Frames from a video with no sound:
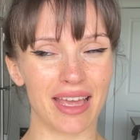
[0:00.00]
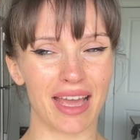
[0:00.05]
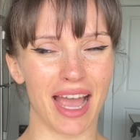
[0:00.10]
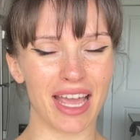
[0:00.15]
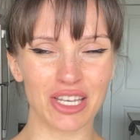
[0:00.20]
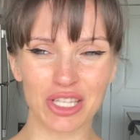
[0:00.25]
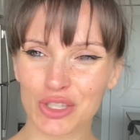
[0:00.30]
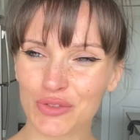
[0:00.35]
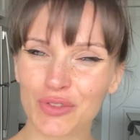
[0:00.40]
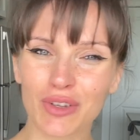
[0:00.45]
I
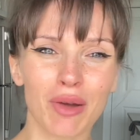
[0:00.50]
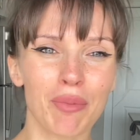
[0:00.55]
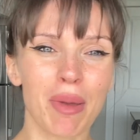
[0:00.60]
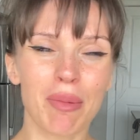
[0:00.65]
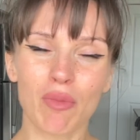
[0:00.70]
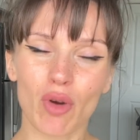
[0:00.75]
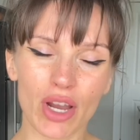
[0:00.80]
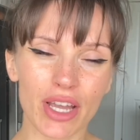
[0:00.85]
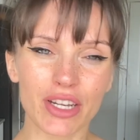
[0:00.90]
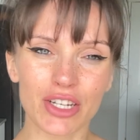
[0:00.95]
just feel a bit
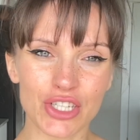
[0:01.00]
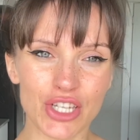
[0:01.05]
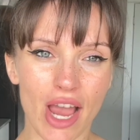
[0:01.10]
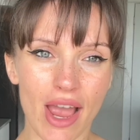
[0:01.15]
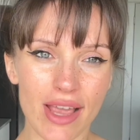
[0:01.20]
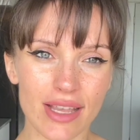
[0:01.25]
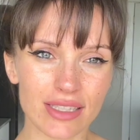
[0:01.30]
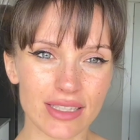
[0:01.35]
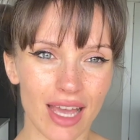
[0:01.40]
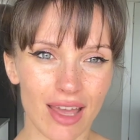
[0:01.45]
more
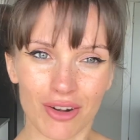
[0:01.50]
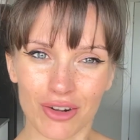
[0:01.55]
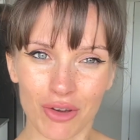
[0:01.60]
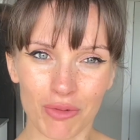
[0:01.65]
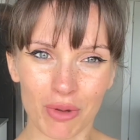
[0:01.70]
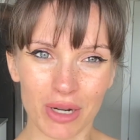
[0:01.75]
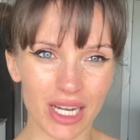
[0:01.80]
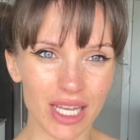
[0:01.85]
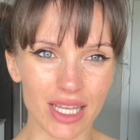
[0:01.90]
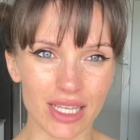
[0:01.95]
energized. I don't know
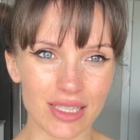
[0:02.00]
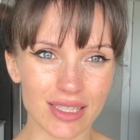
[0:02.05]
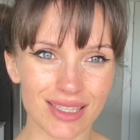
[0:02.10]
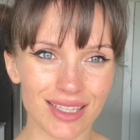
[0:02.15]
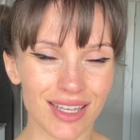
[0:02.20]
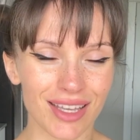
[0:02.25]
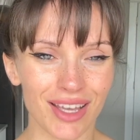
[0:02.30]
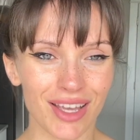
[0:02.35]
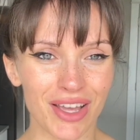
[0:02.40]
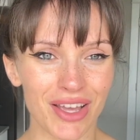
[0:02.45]
what it is.
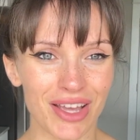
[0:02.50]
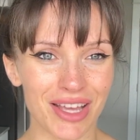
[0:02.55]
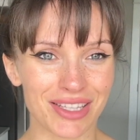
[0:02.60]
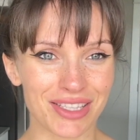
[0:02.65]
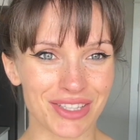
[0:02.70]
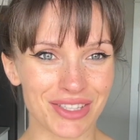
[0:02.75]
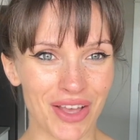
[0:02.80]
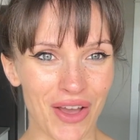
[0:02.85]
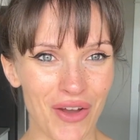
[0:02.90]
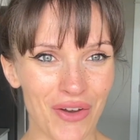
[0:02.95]
And
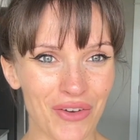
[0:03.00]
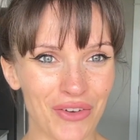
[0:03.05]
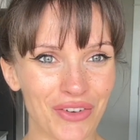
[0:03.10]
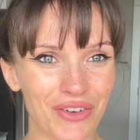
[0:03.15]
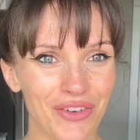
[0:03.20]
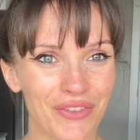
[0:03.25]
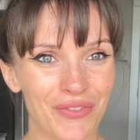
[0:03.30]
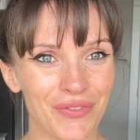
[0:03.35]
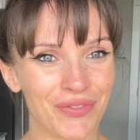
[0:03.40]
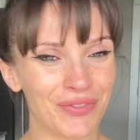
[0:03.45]

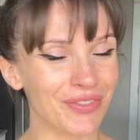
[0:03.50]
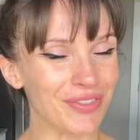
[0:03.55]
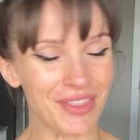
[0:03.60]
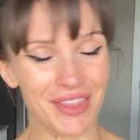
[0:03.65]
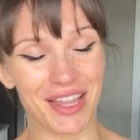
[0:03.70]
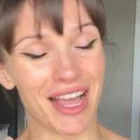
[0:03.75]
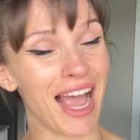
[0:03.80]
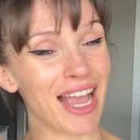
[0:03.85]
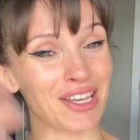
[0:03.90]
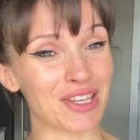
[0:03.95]
so
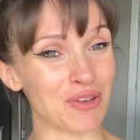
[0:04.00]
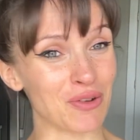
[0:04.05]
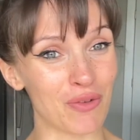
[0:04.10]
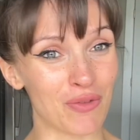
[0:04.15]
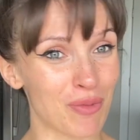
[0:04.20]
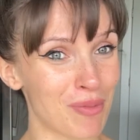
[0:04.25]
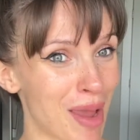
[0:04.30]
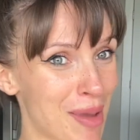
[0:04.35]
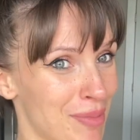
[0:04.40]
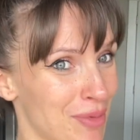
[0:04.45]
I do it
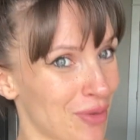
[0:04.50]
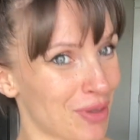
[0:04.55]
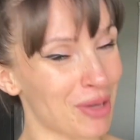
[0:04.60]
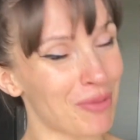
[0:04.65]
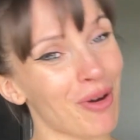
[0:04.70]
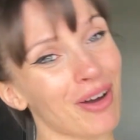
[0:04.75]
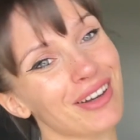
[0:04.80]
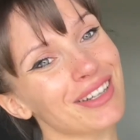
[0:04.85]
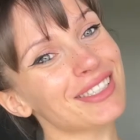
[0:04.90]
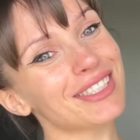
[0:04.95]
for my beauty
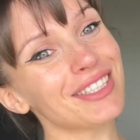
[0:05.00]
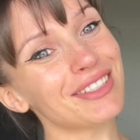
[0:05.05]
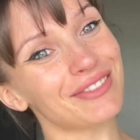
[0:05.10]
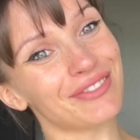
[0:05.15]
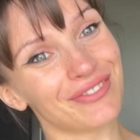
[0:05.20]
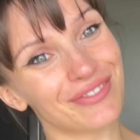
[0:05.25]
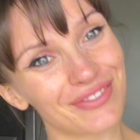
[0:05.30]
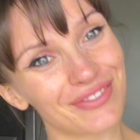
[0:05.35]
water too.